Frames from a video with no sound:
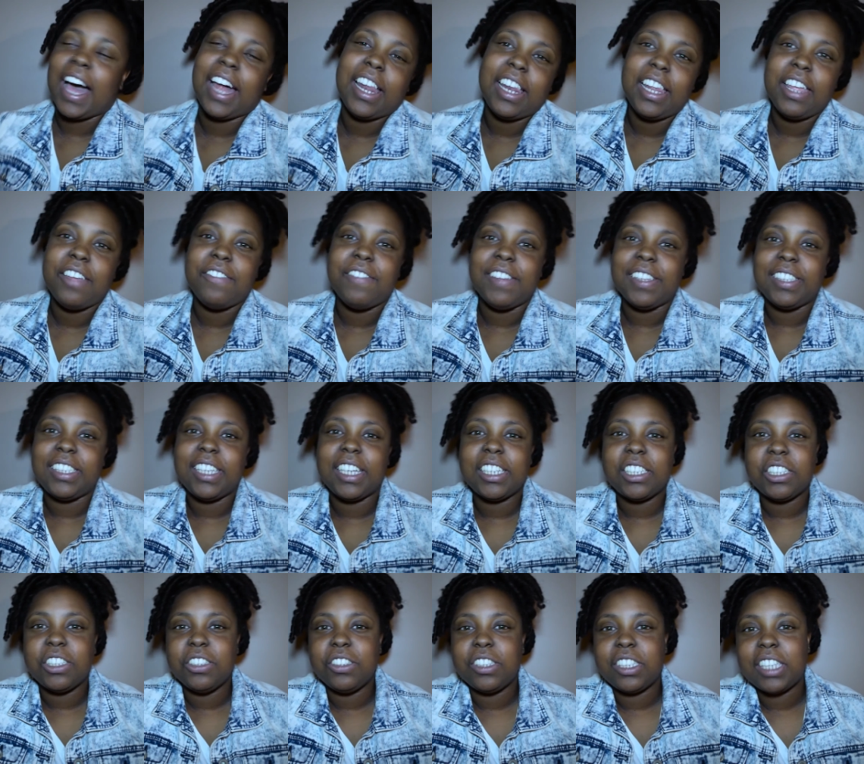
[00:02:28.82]
I, live in
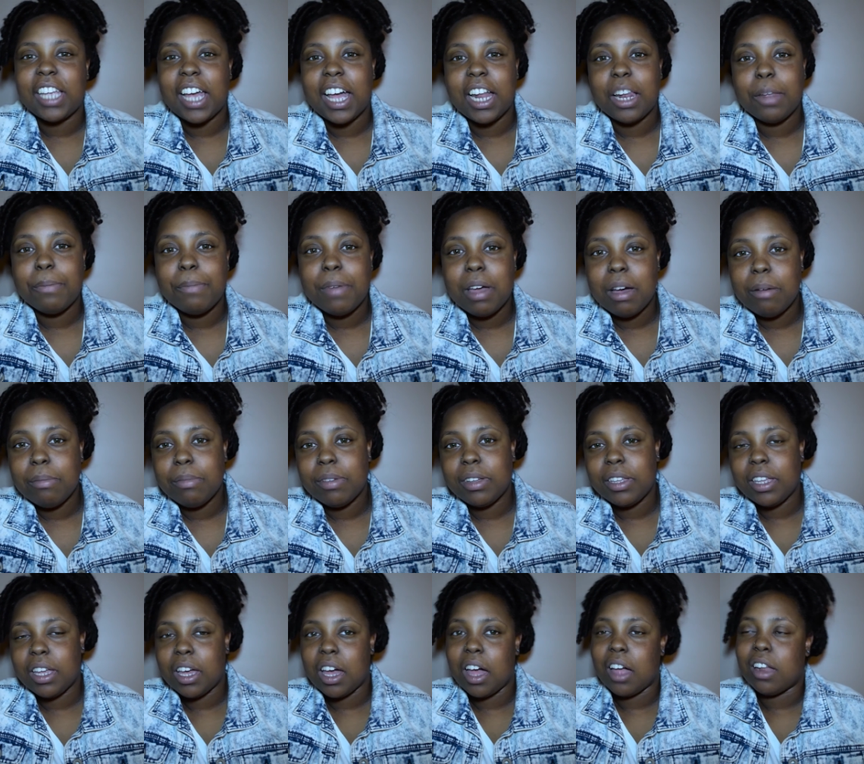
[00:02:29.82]
Tuscaloosa, Alabama.
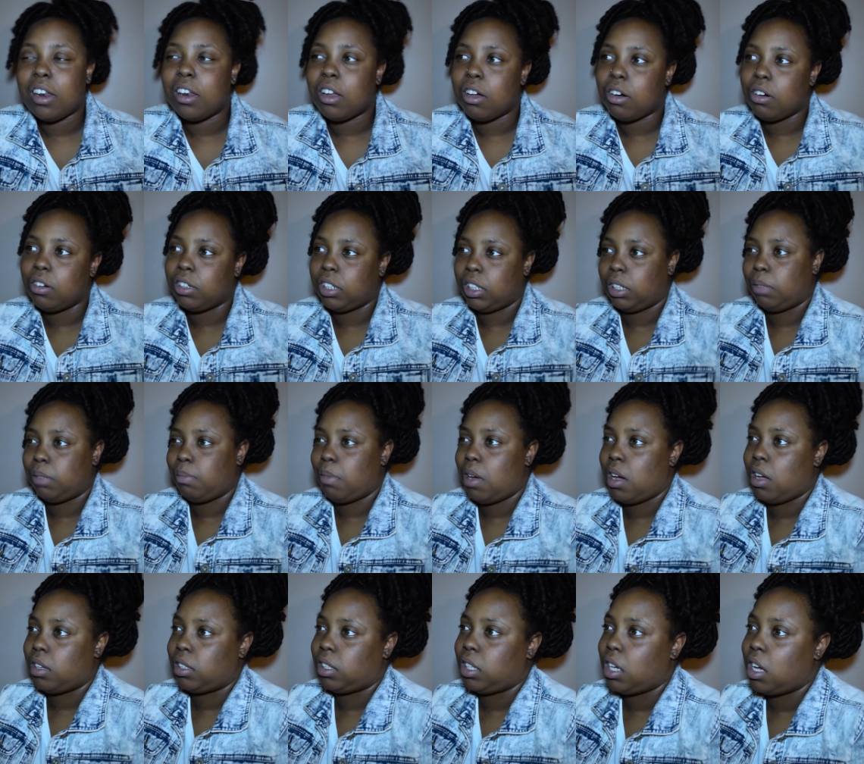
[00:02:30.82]
Yeah, I know it's just
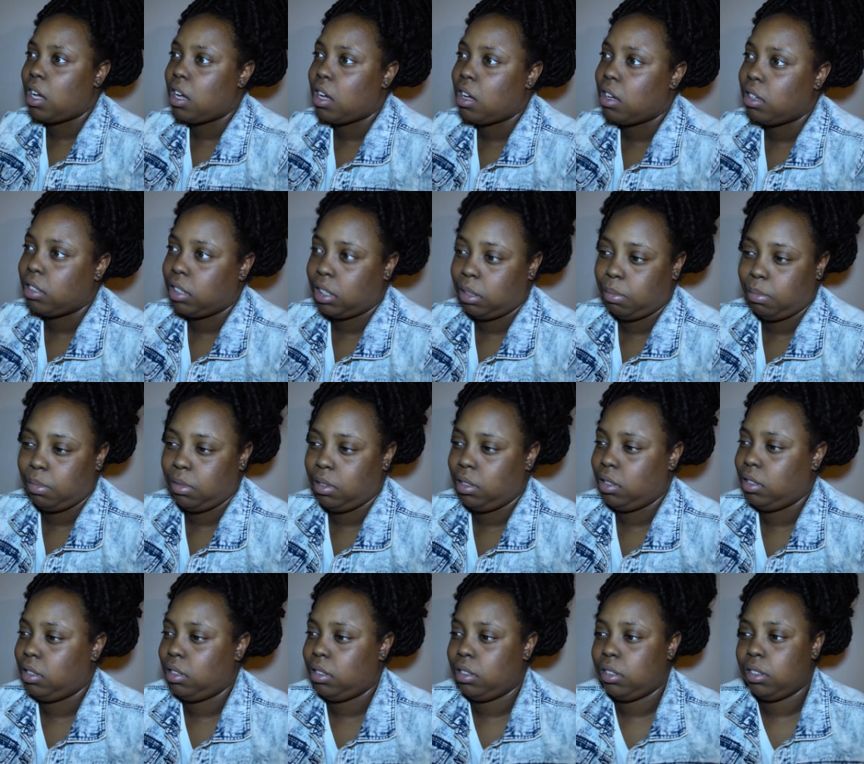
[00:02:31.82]
my town. It's,
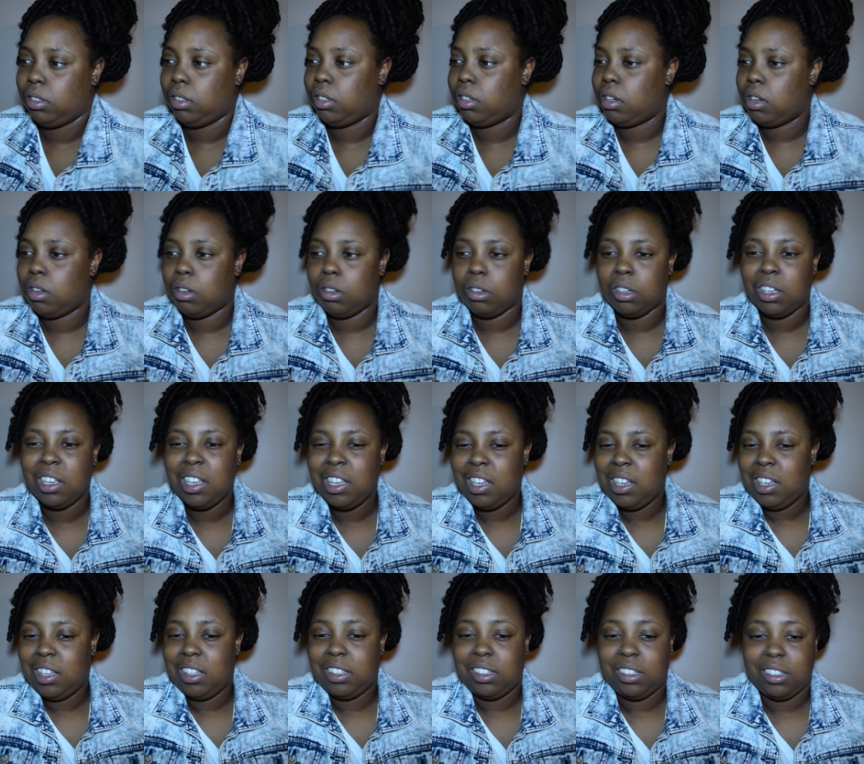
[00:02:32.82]
it's, you know
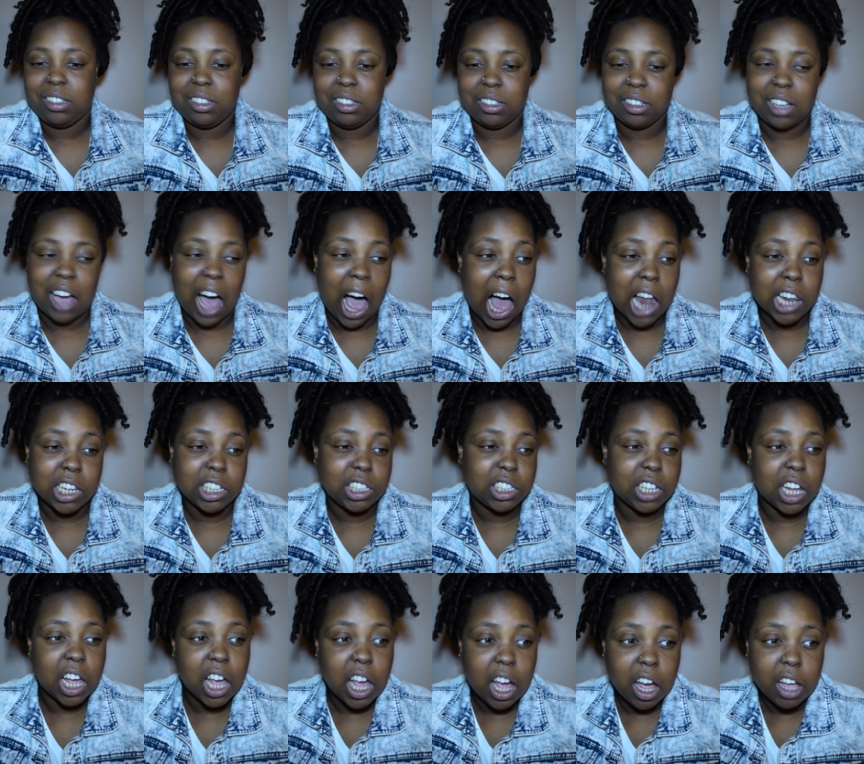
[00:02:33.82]
a college
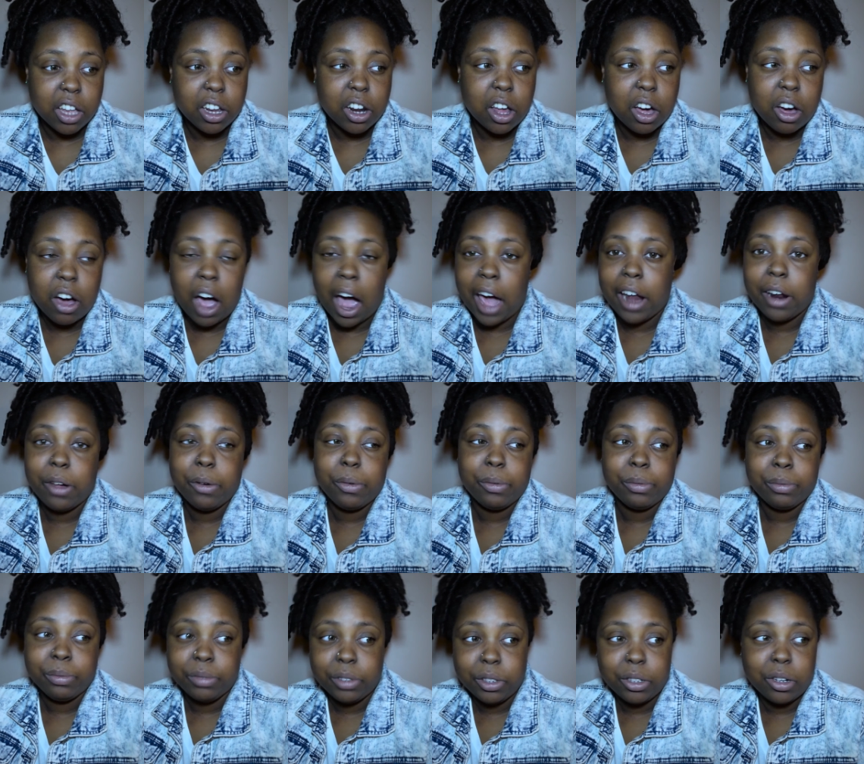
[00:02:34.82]
town, you know. I
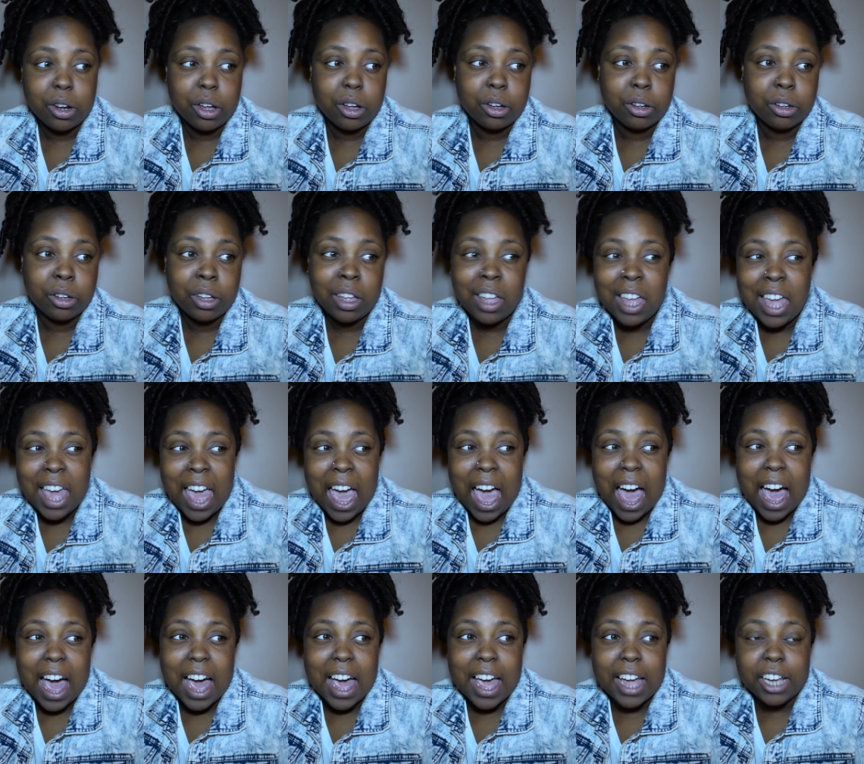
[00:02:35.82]
don't, you know,
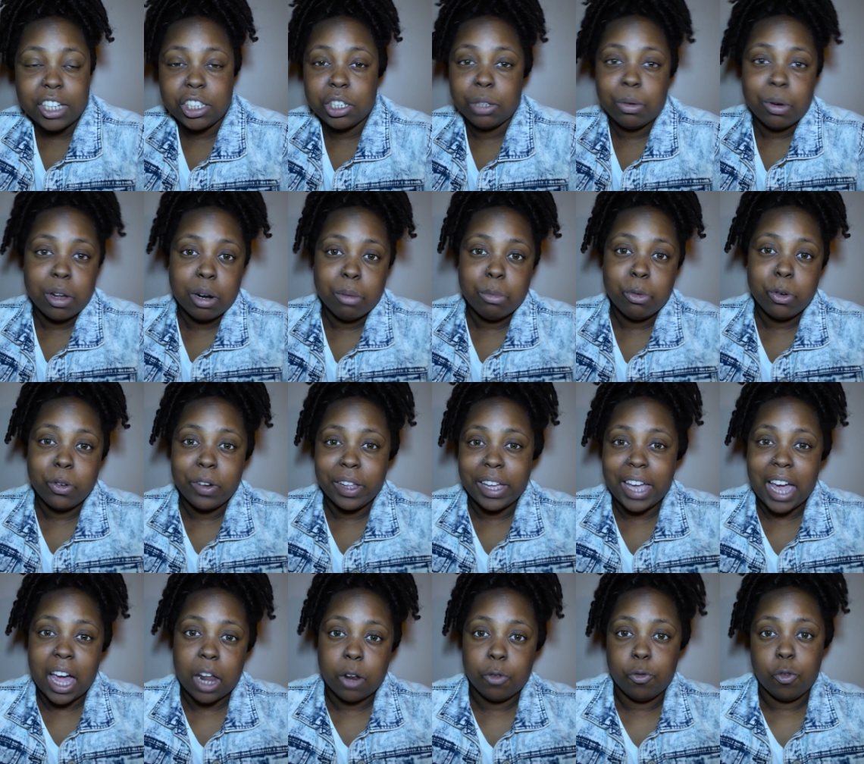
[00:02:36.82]
I actually want to move to
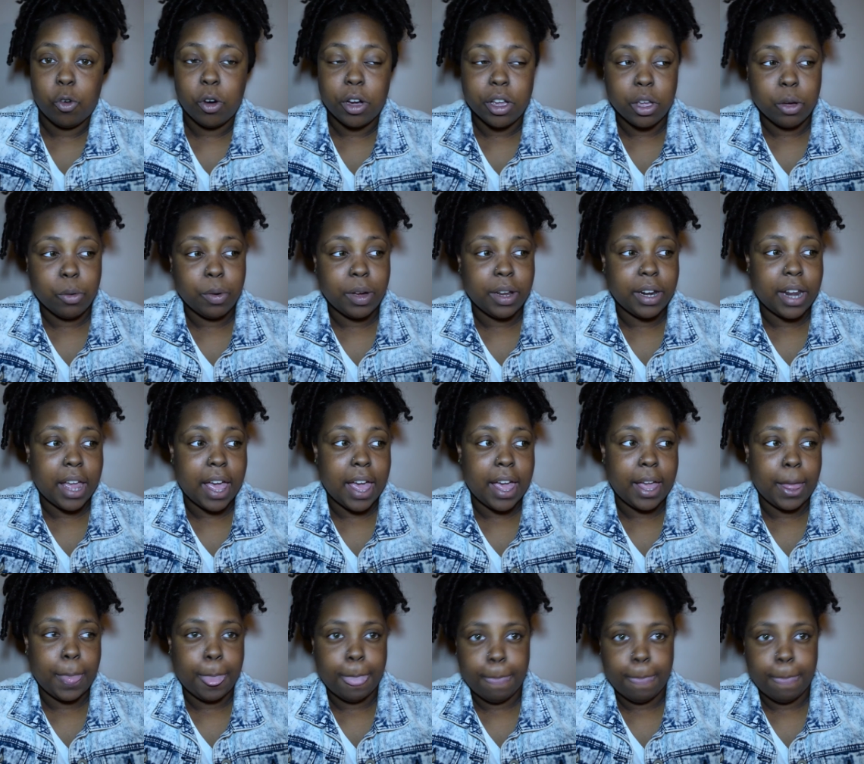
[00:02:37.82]
California one day.